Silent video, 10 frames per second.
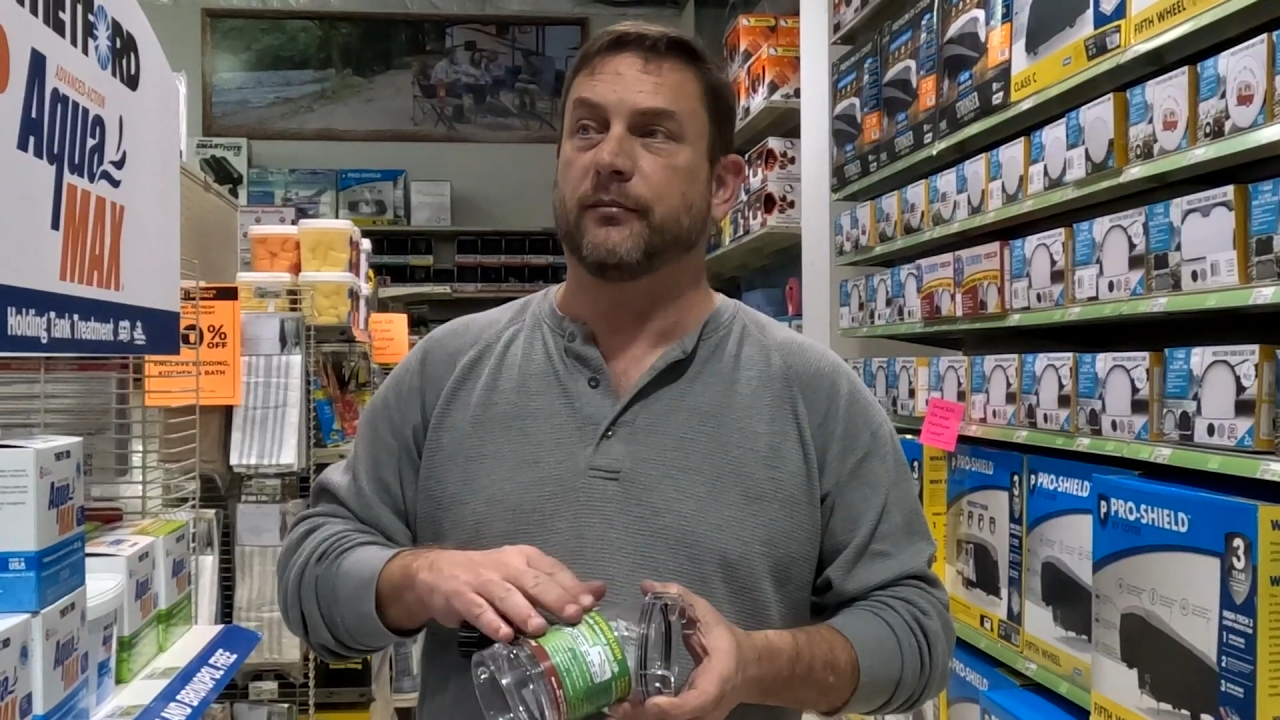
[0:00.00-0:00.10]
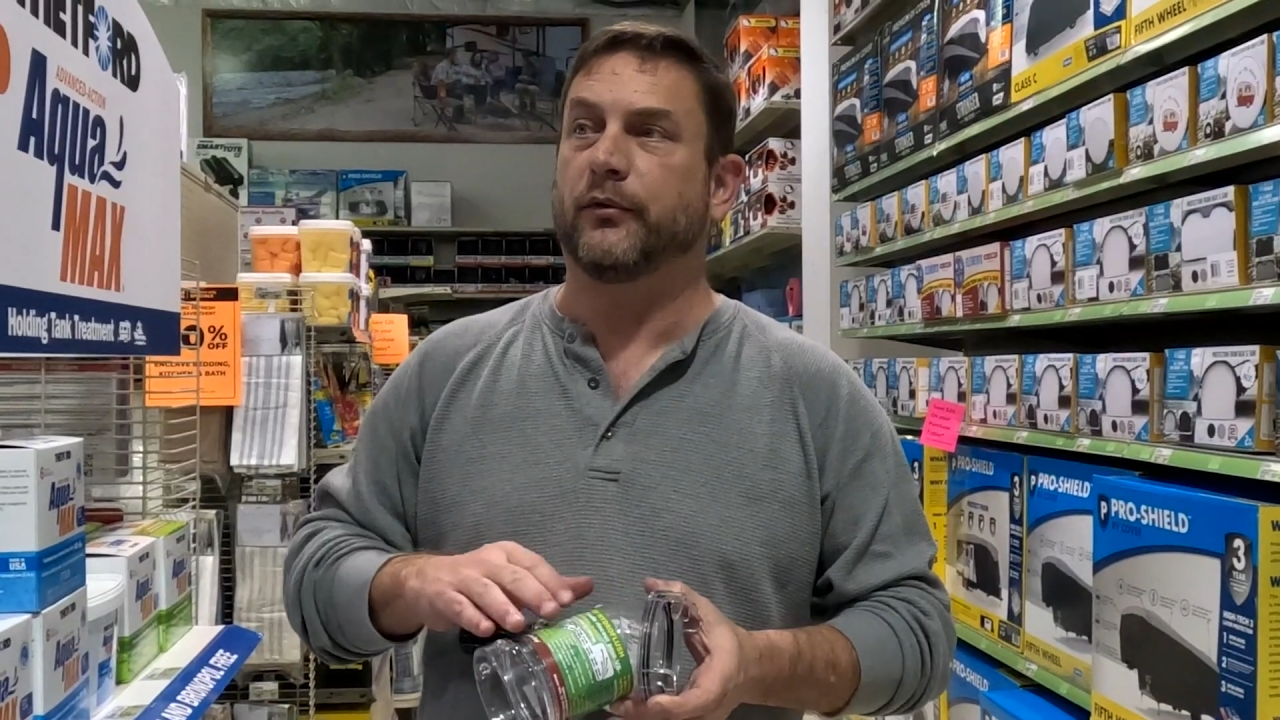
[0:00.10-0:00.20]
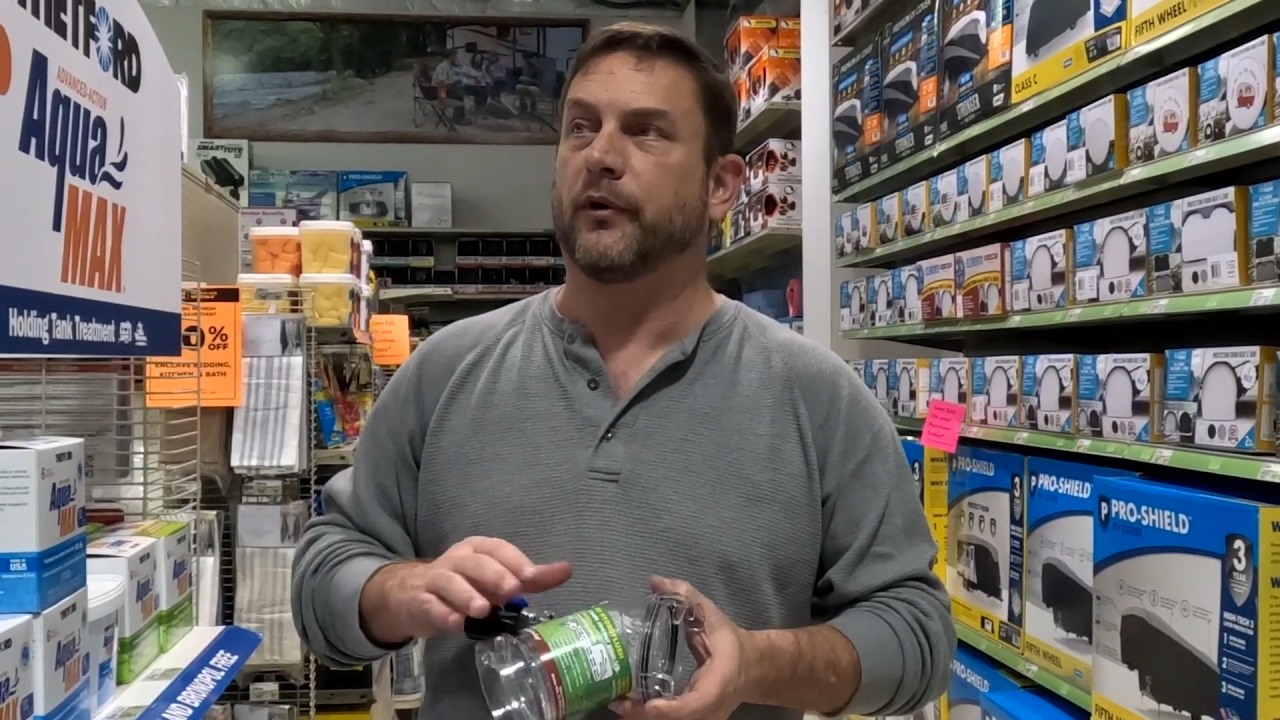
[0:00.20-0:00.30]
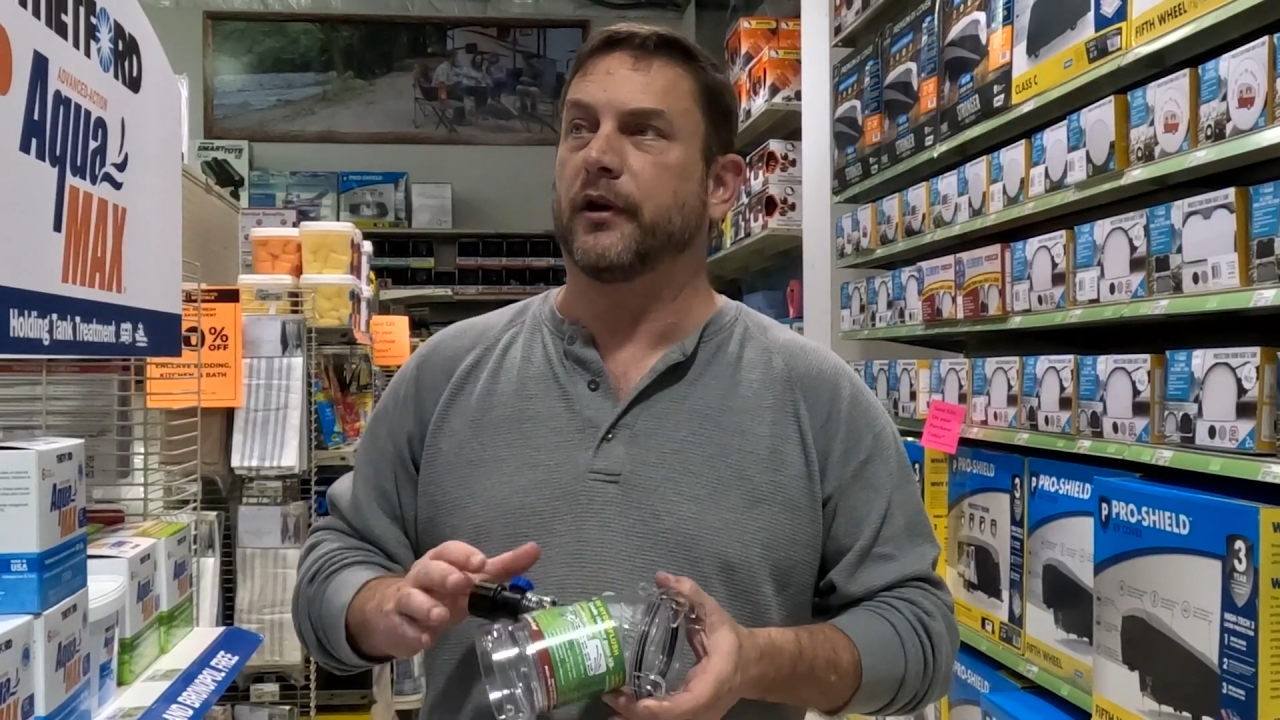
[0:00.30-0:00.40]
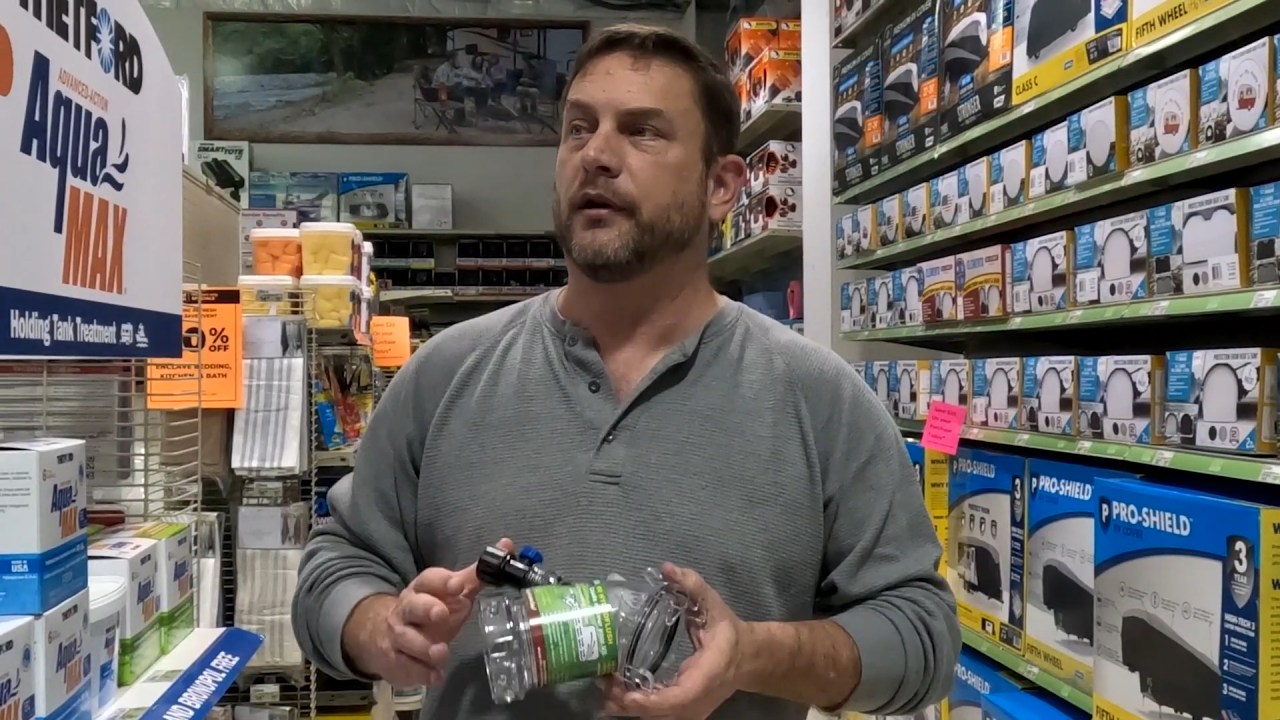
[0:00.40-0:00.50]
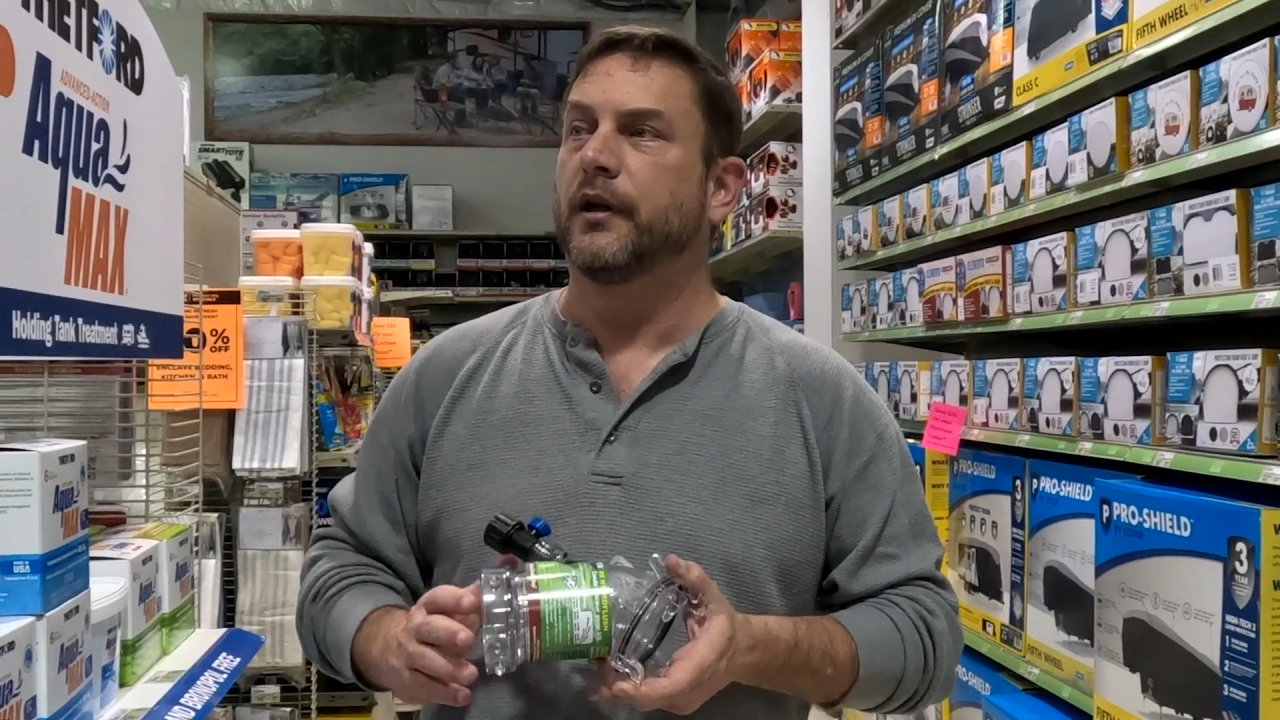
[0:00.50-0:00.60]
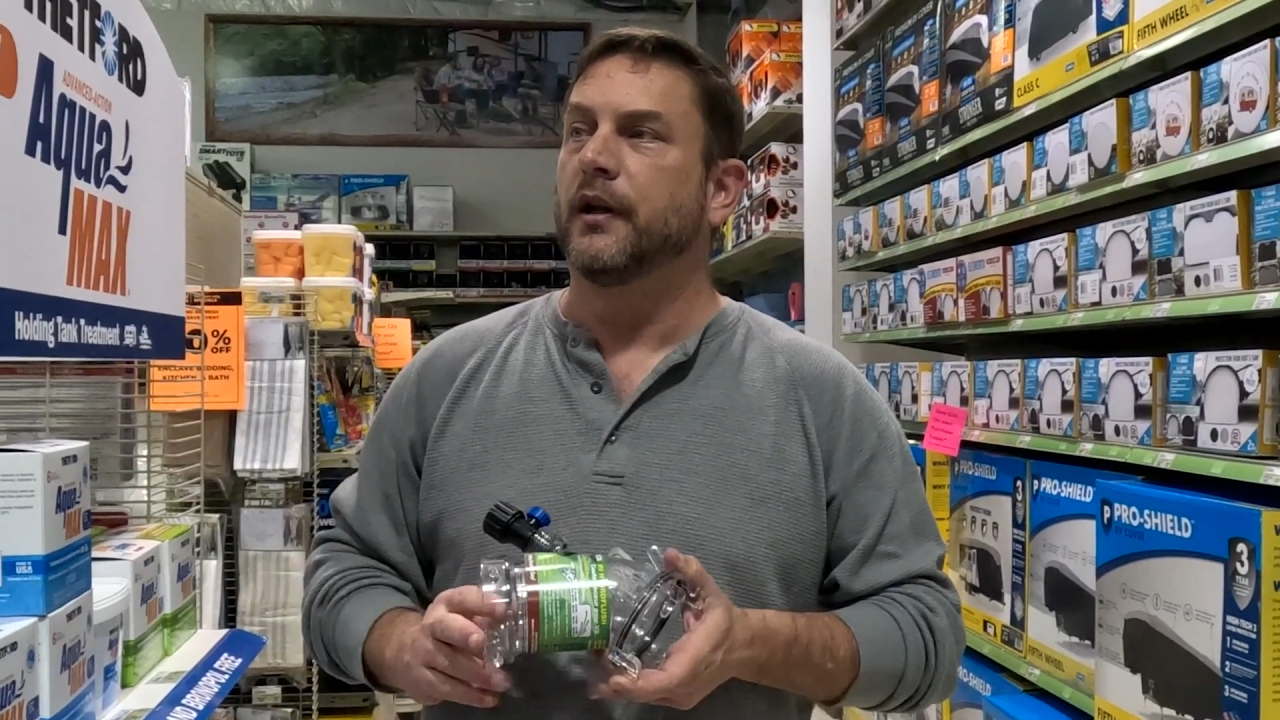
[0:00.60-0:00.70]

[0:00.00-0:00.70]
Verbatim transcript: important.